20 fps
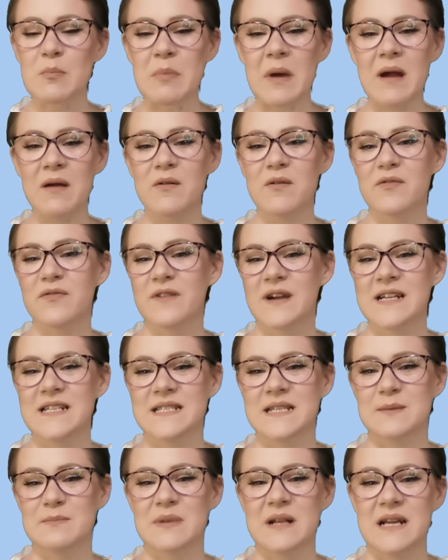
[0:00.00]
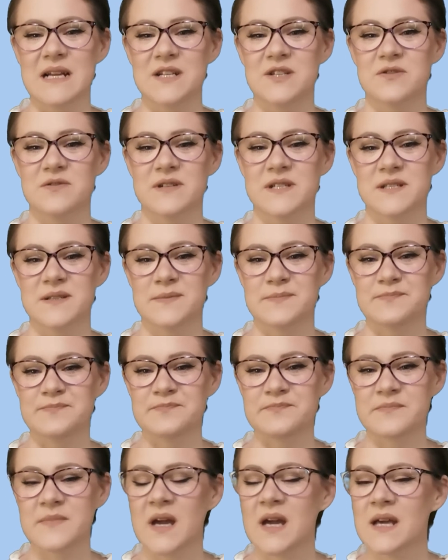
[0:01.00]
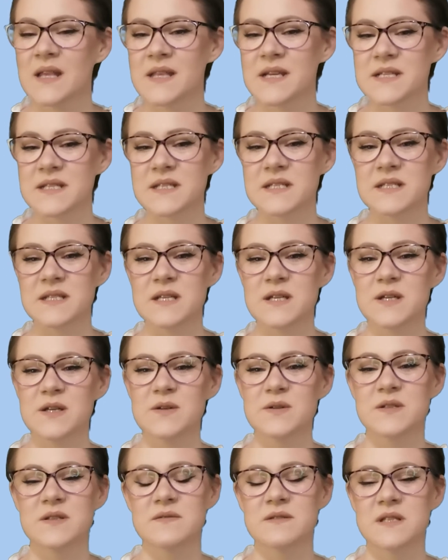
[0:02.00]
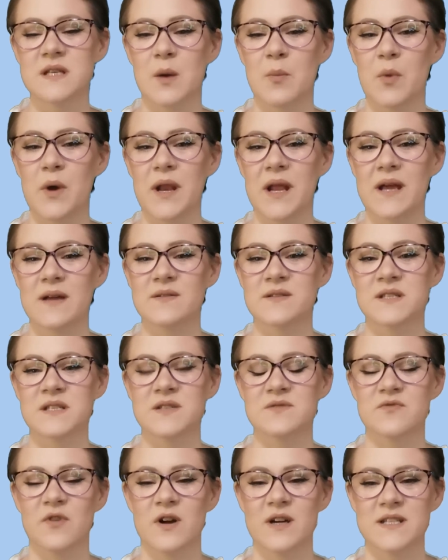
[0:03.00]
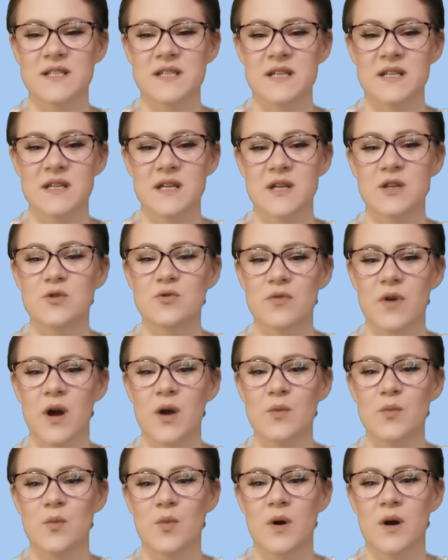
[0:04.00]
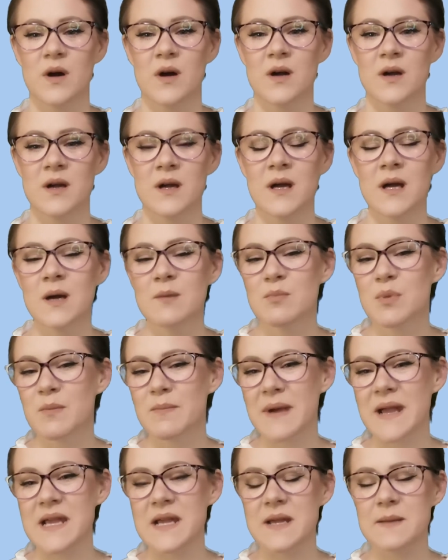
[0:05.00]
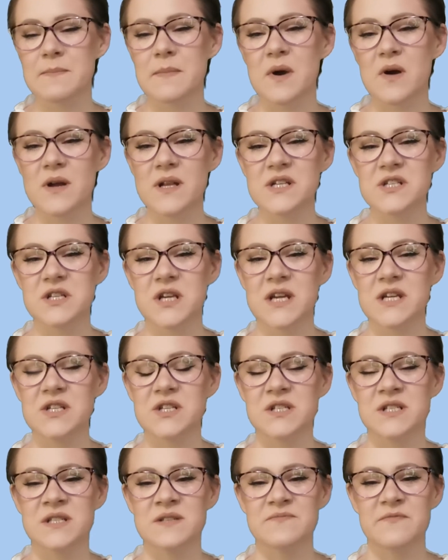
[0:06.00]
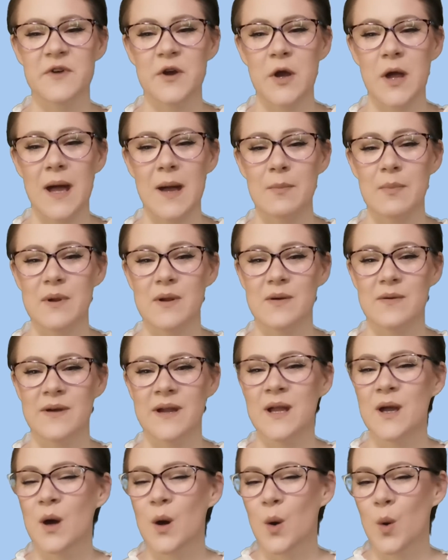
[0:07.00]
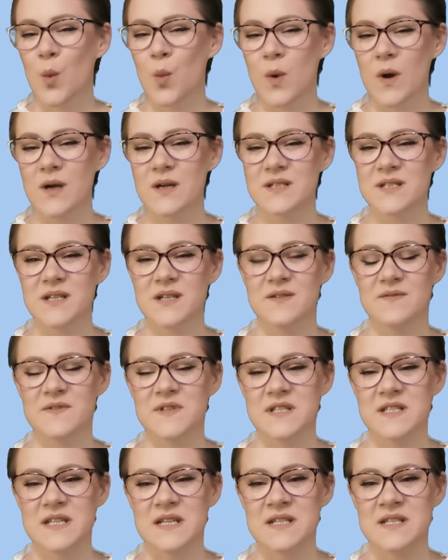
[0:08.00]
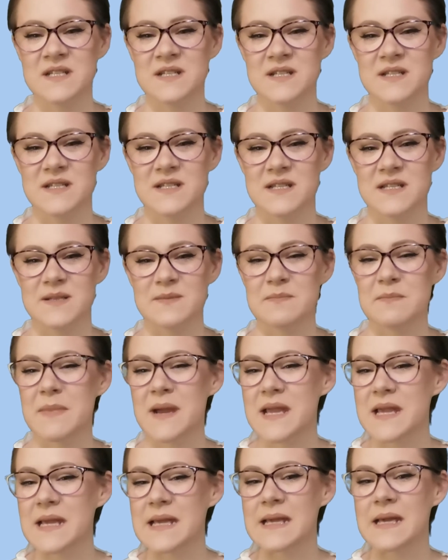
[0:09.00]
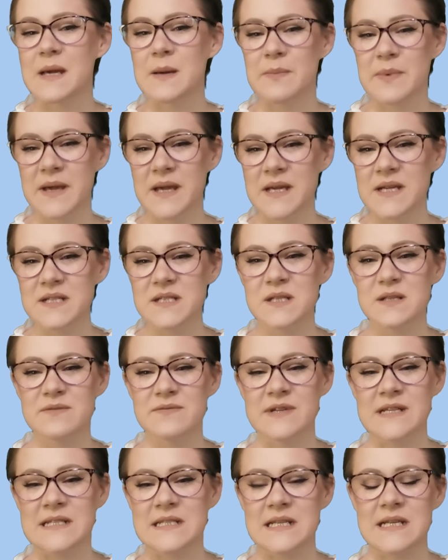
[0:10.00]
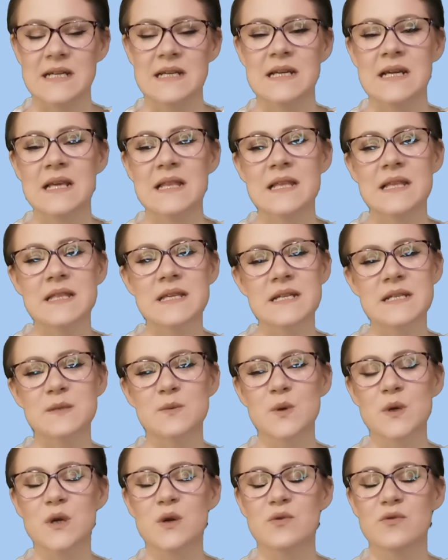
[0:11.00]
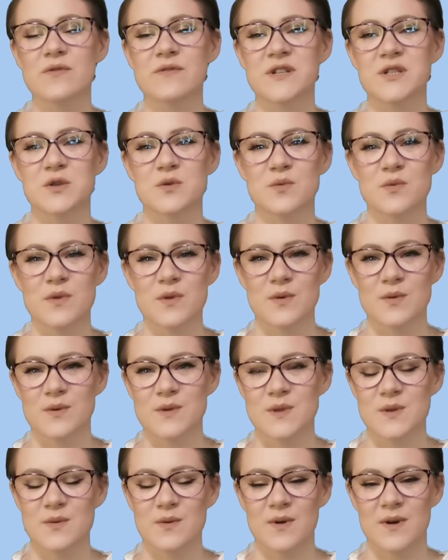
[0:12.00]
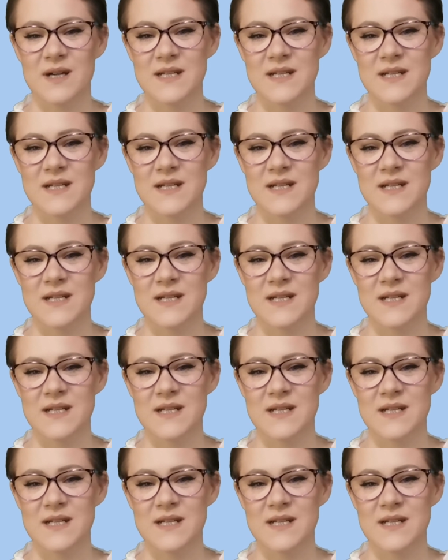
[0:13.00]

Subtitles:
Paraphrasing plagiarism. This is the use of someone else's writing in your own work, but making minor changes in vocabulary or wording of the sentences, making it appear to the reader that these were your original thoughts or